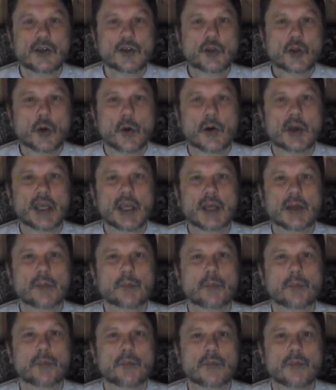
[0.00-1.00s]

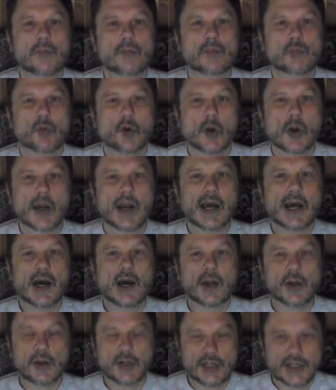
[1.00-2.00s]
knowing more
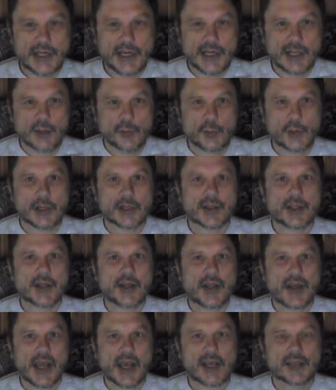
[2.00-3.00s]
how to deal with
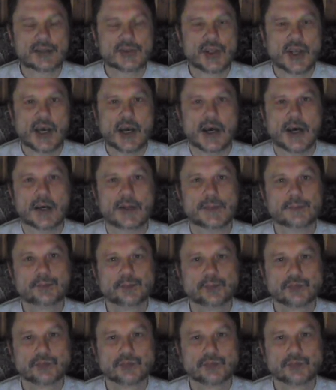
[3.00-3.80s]
ataxia,